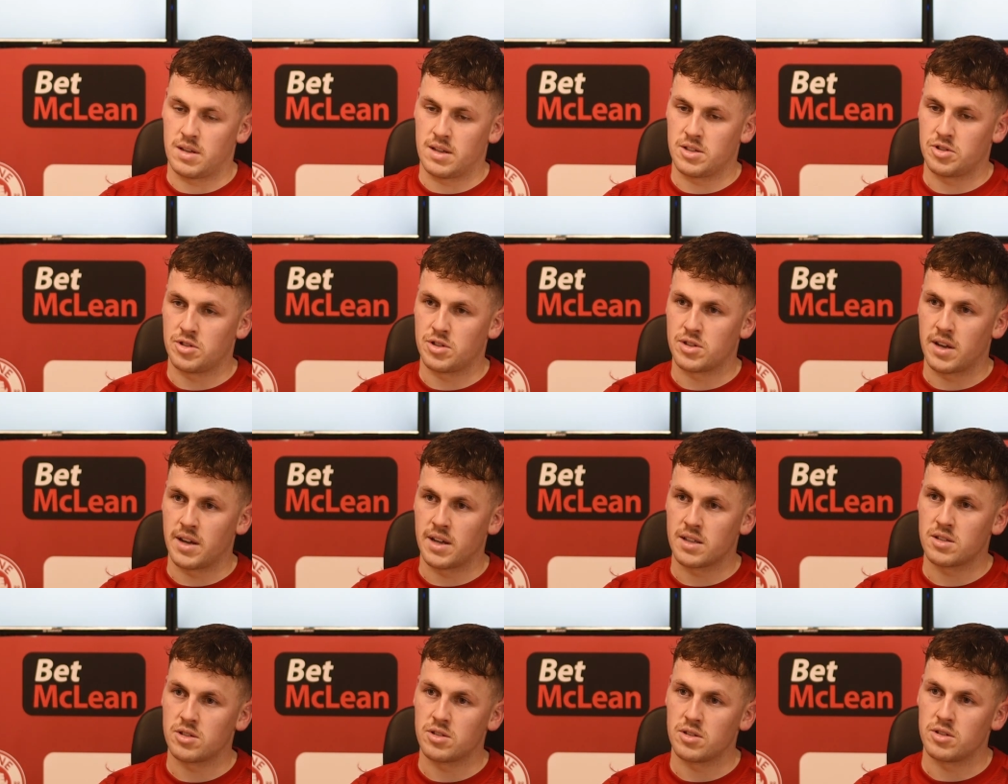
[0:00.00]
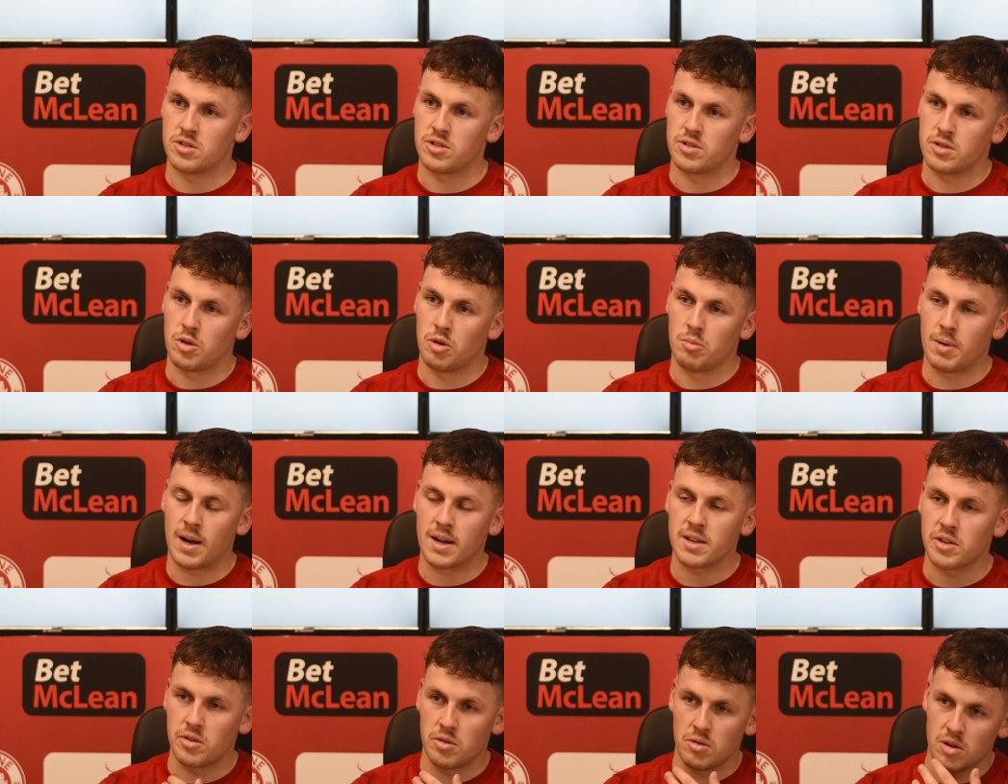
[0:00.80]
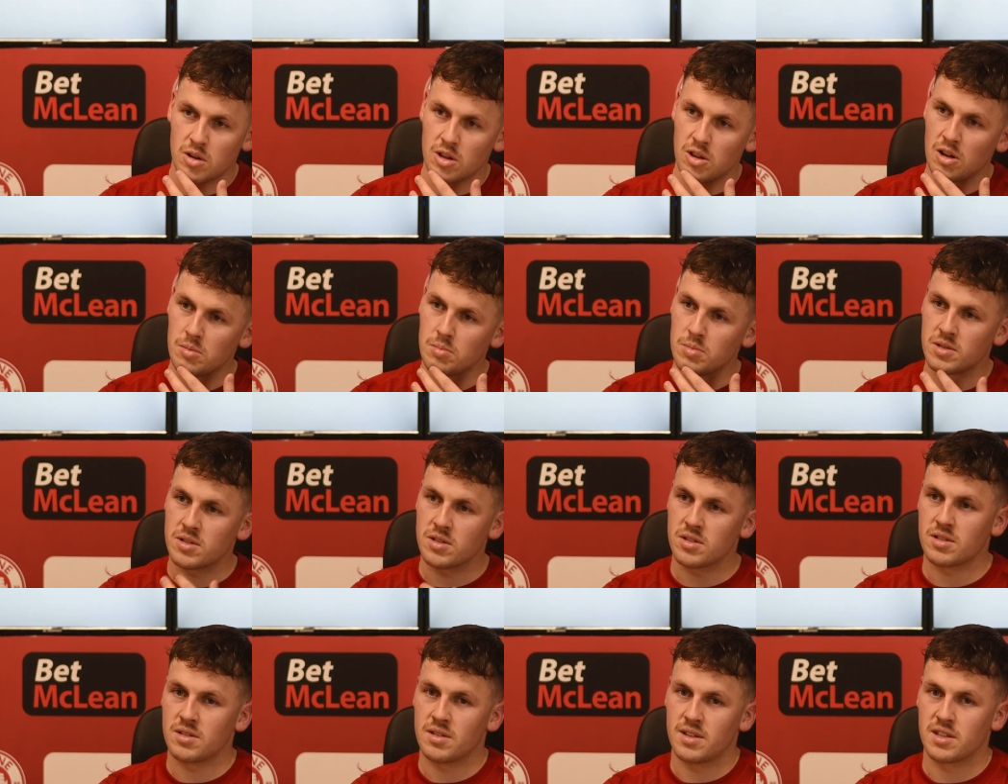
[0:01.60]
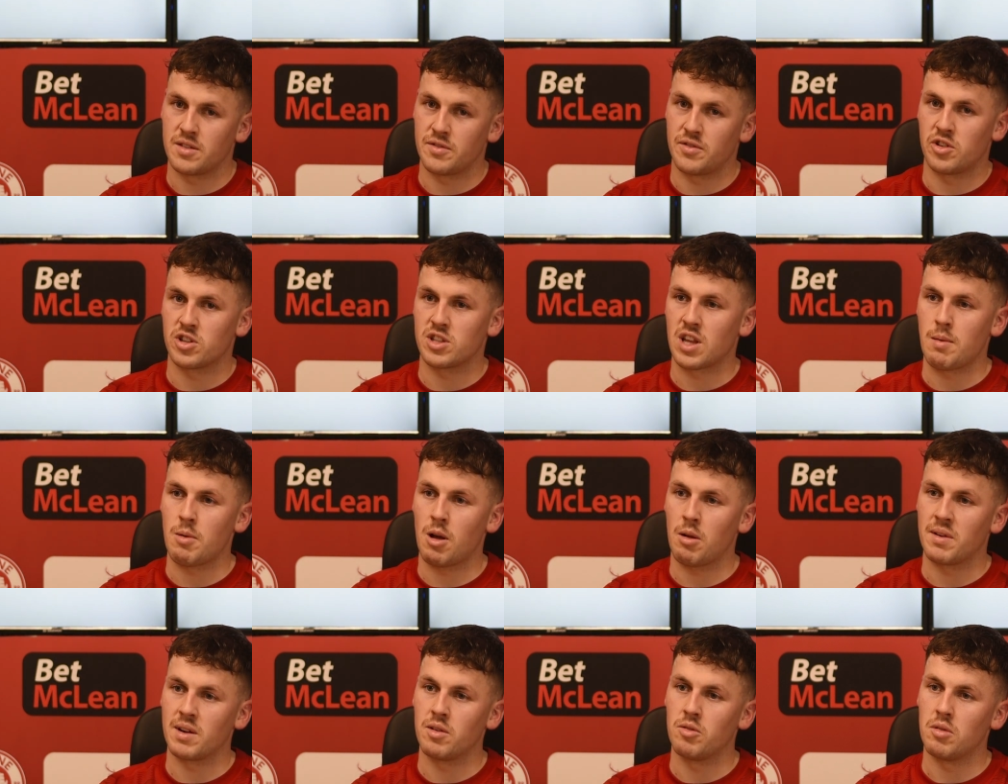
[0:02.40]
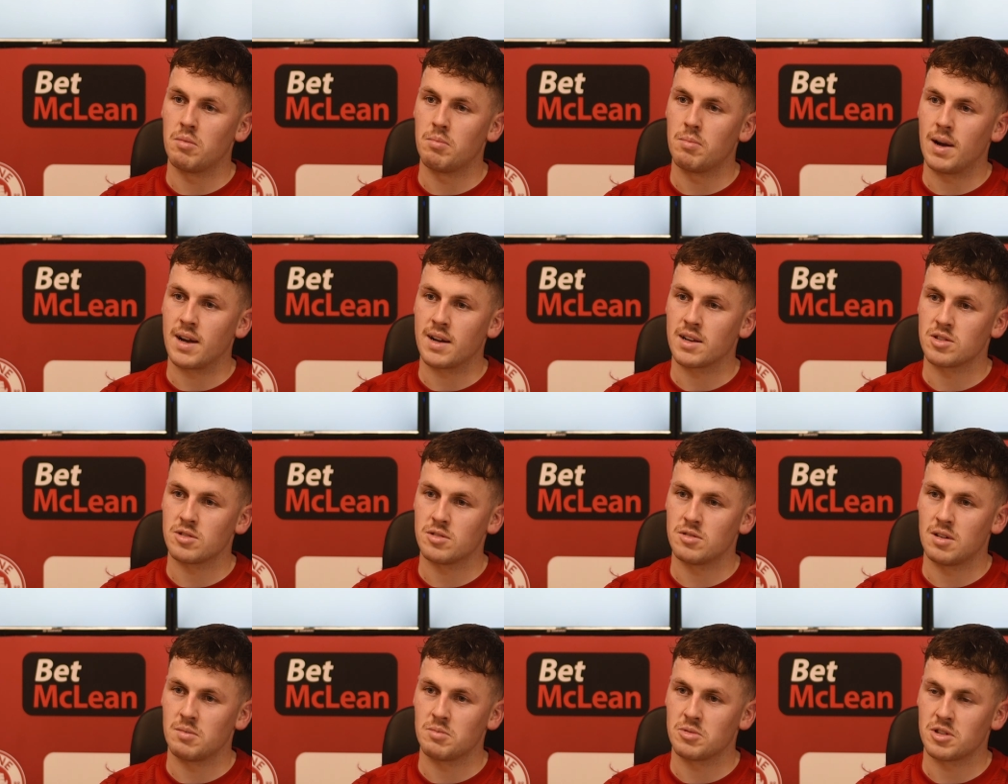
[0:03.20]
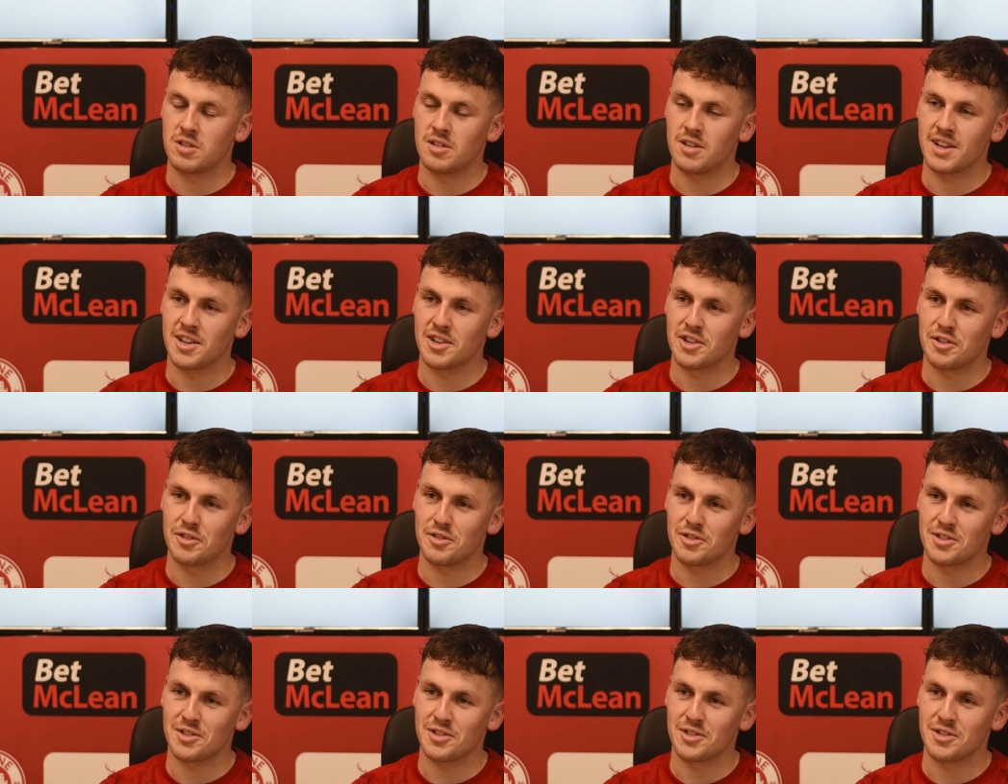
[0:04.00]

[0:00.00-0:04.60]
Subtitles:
as you say, it's going back to your old club. It's the first time I'll be going back, so I'm sure I'll get a good